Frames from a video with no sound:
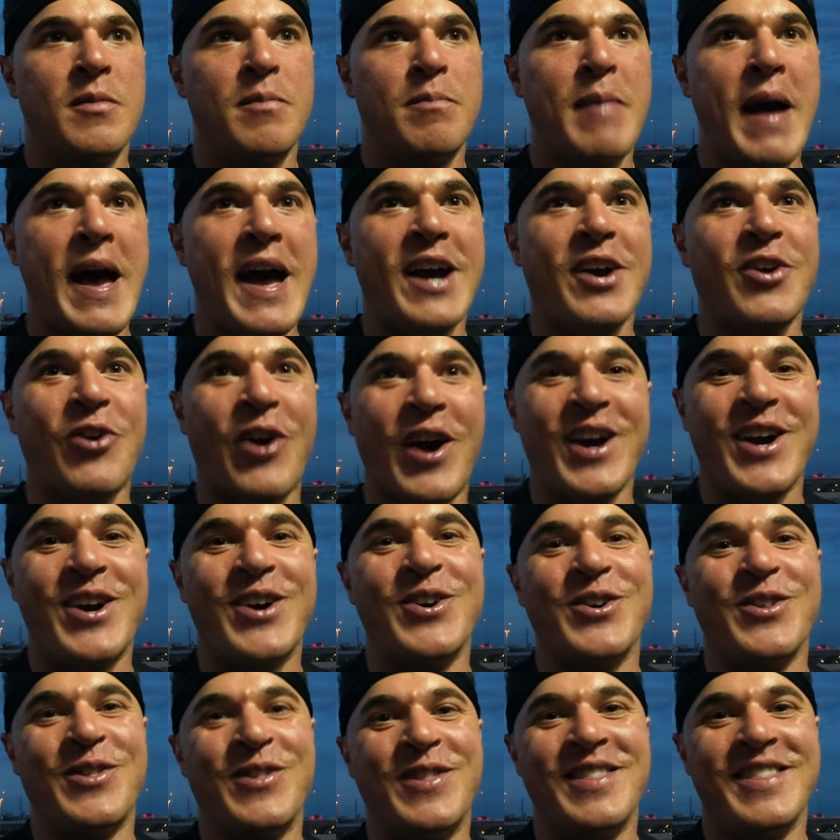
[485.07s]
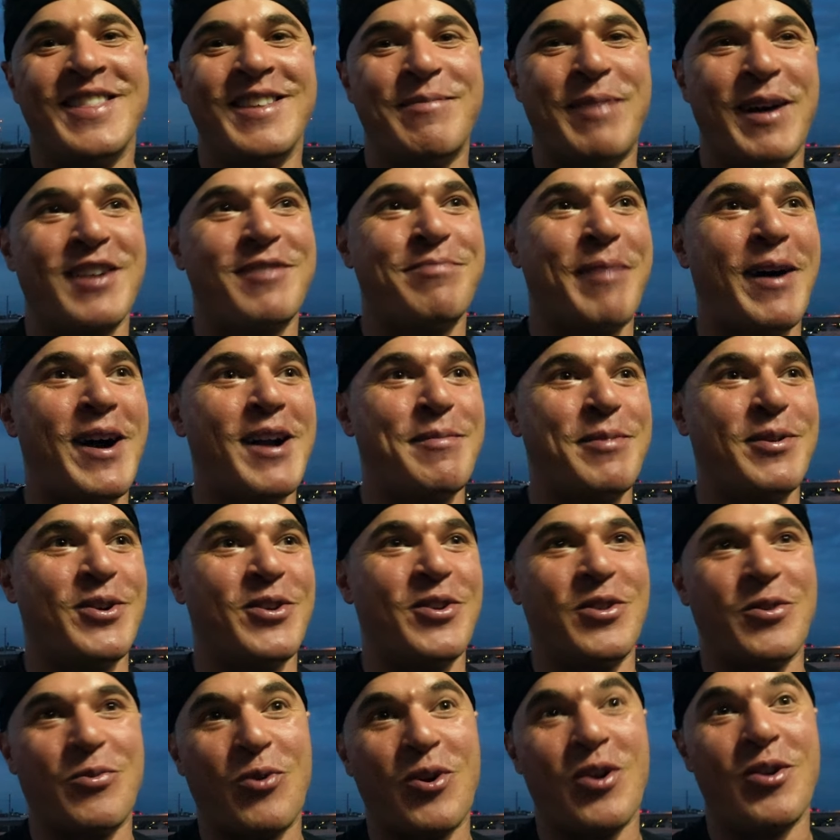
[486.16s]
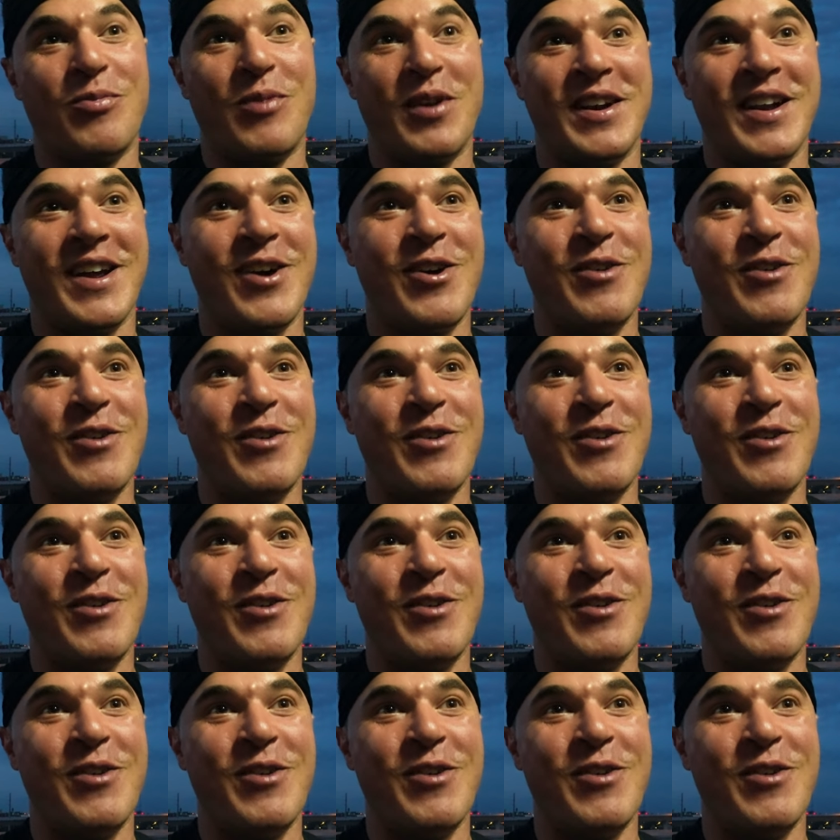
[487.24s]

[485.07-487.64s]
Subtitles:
Matt Greggo, the best bodybuilder in the world one day,